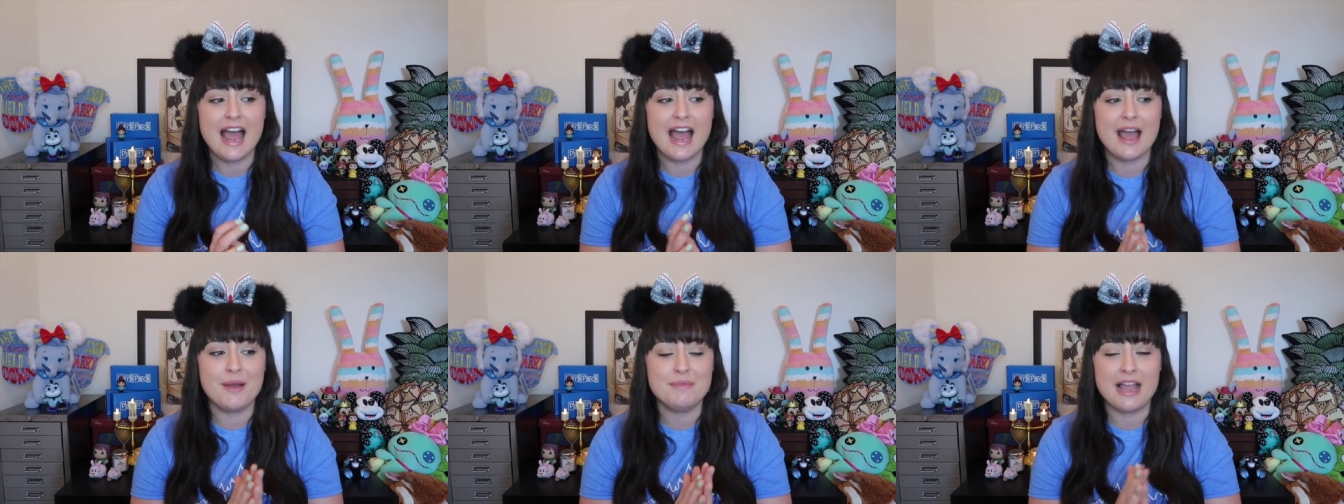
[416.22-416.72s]

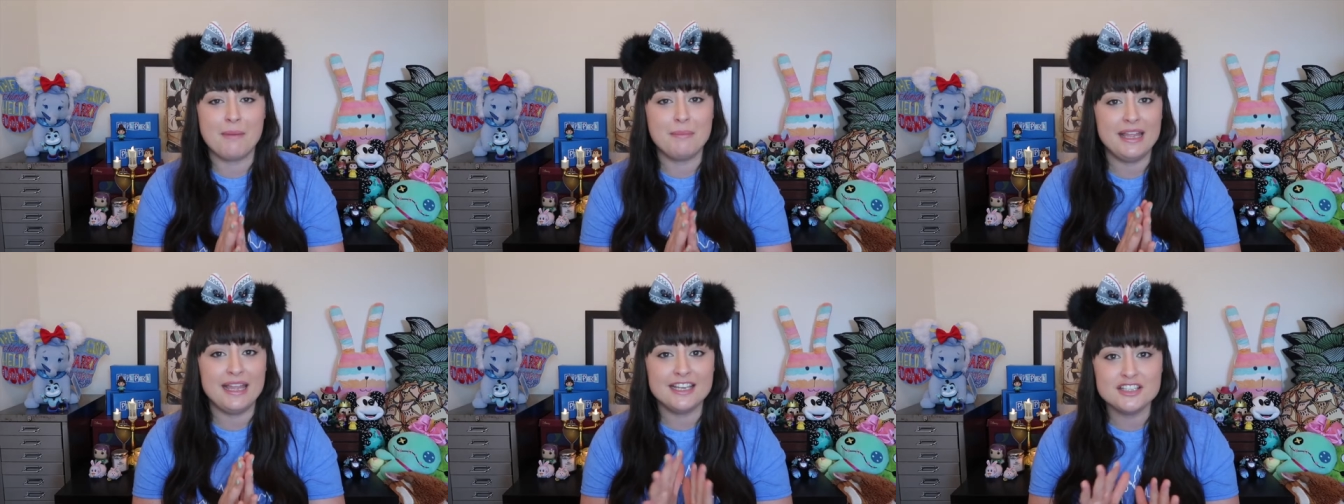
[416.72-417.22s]
yeah, I'll
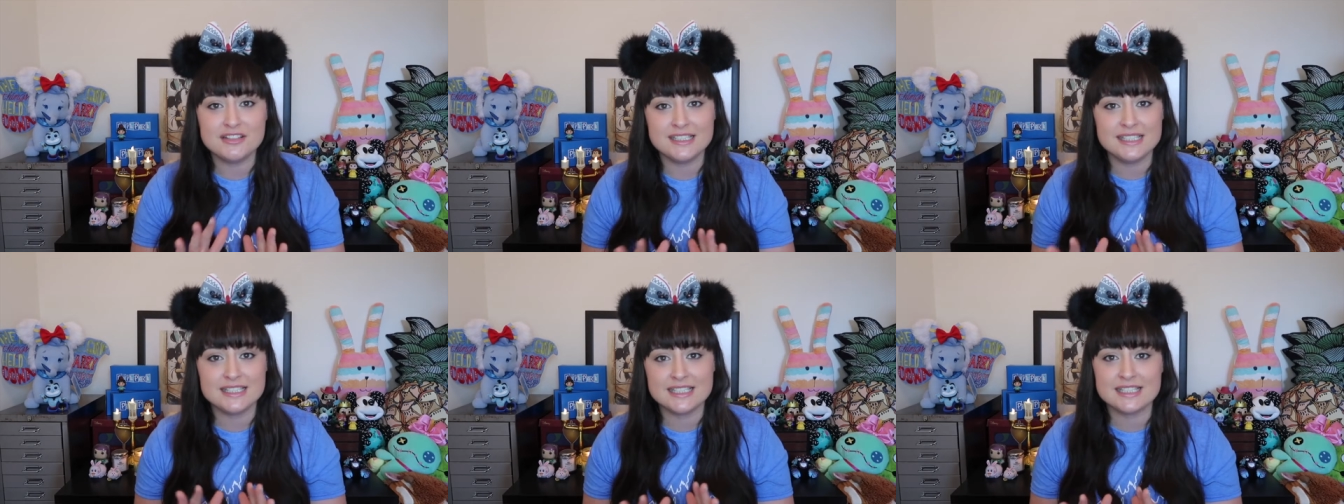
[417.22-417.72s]
be
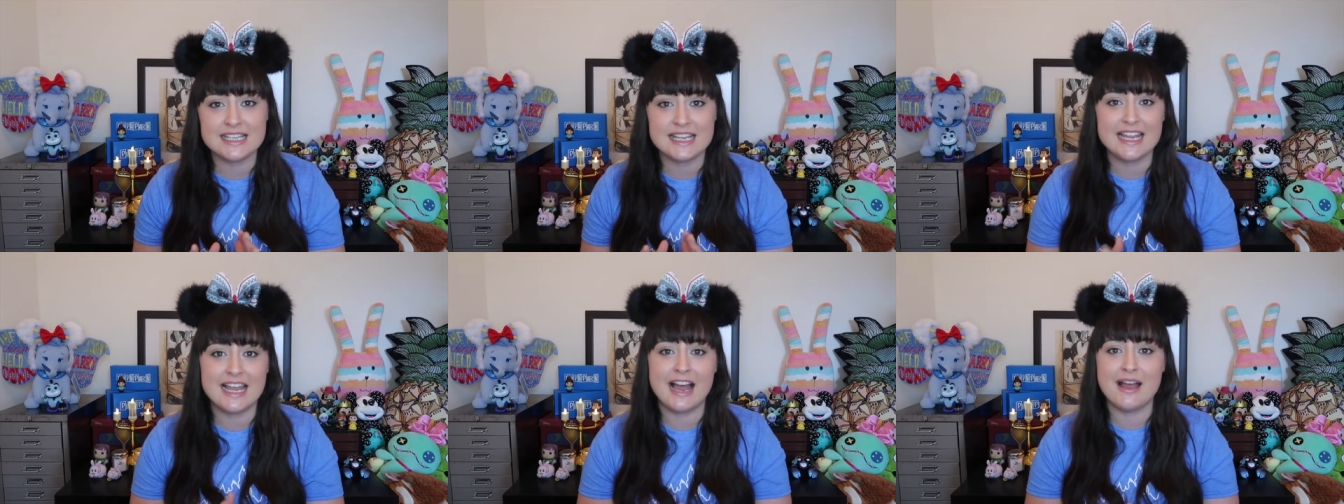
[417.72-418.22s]
interested to
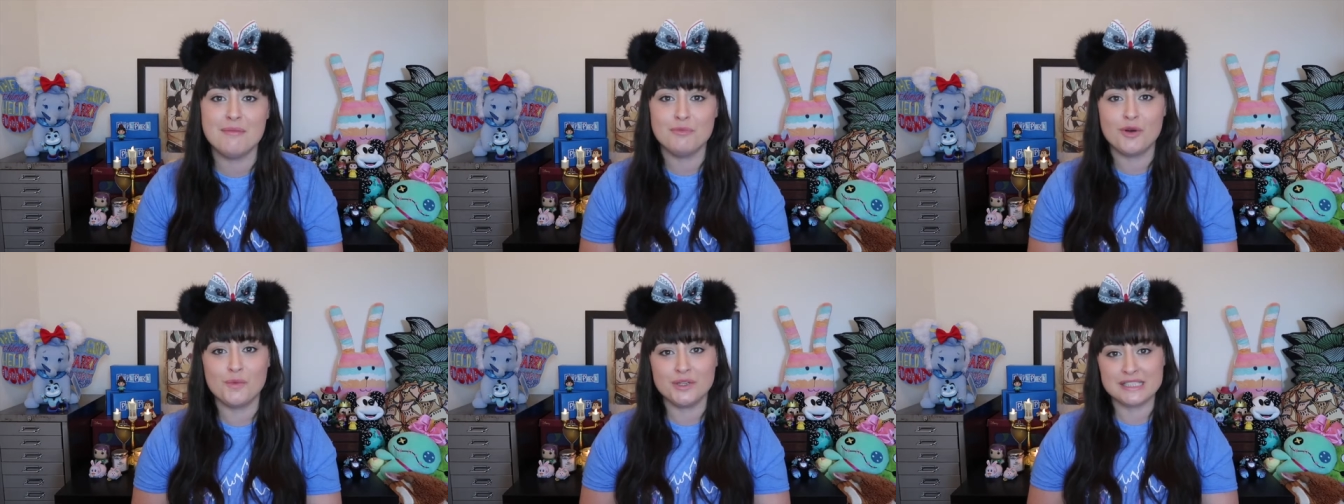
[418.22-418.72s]
see
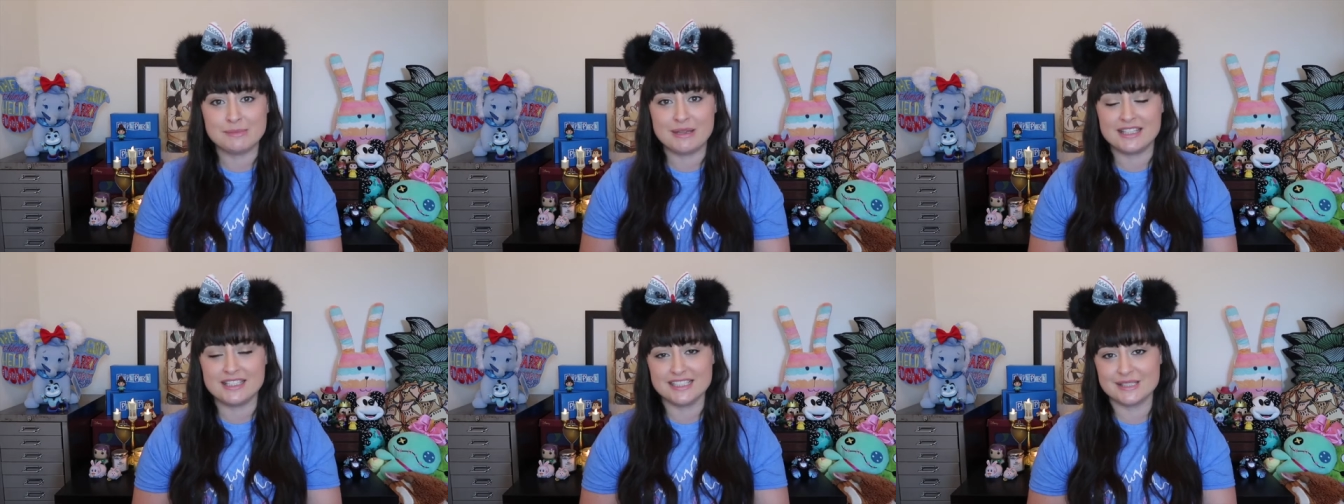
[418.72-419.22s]
what Will
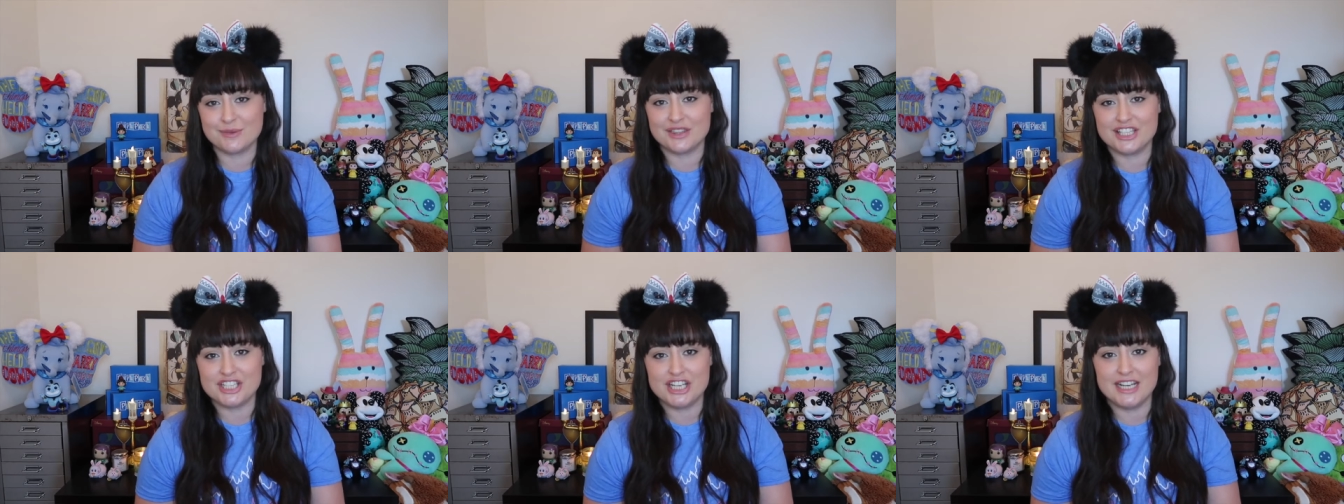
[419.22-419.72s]
Smith does
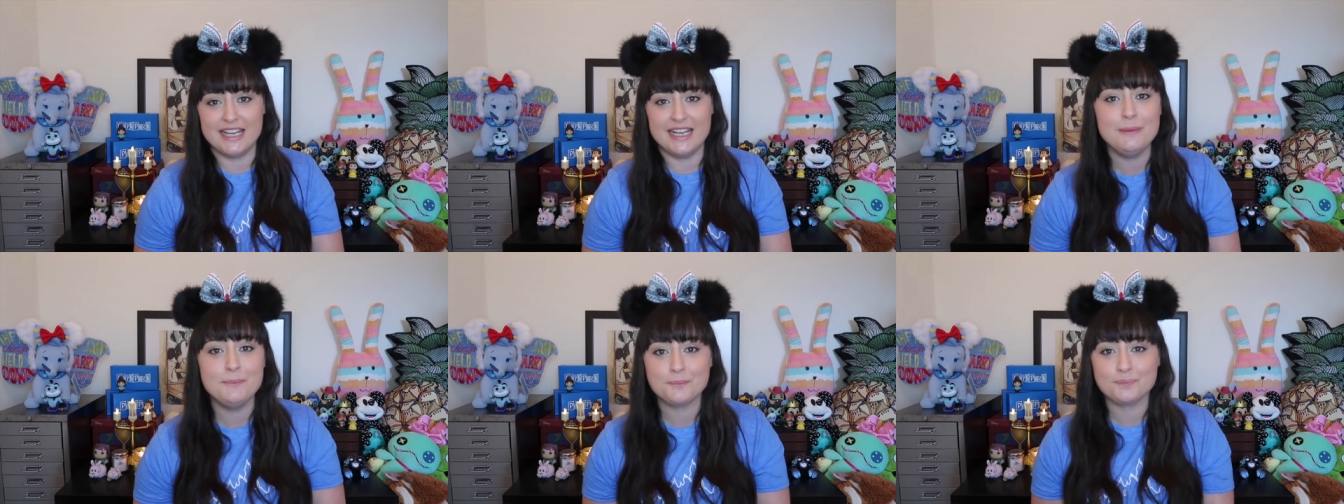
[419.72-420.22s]
with the
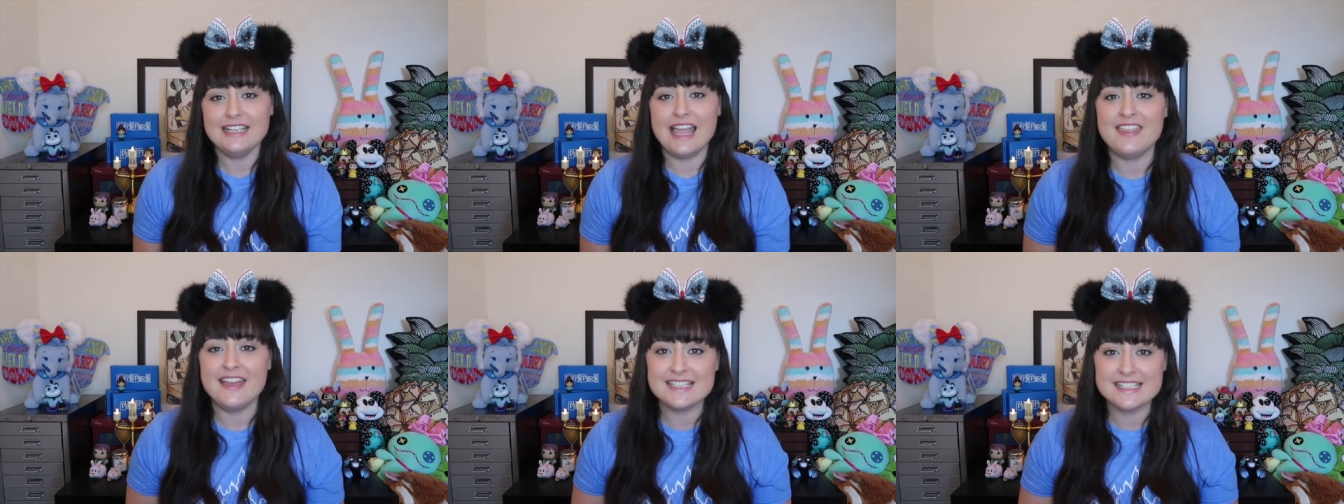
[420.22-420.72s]
Genie.
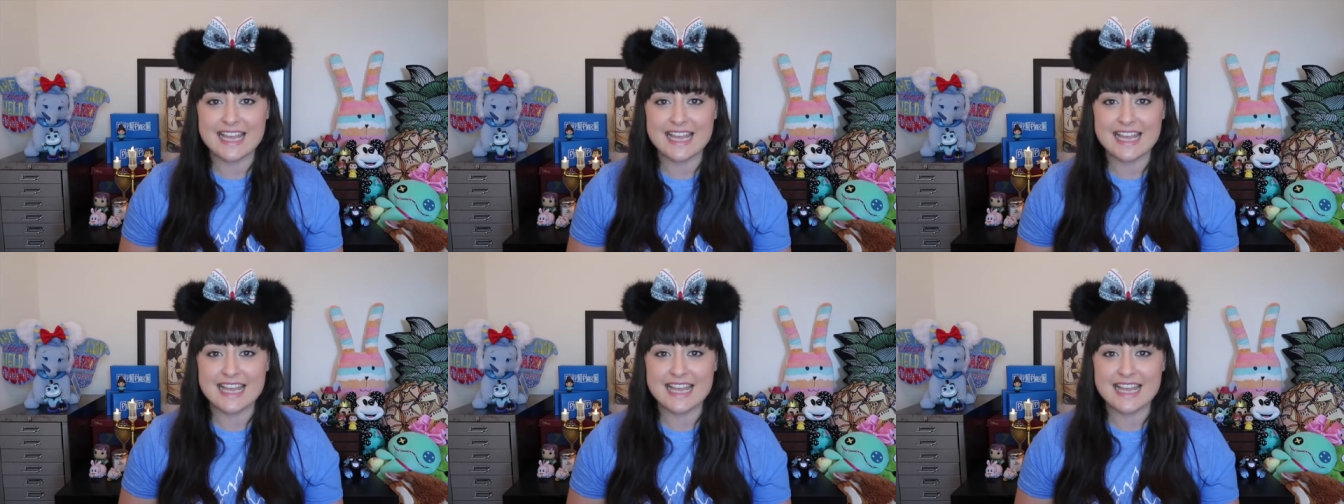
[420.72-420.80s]
Thanks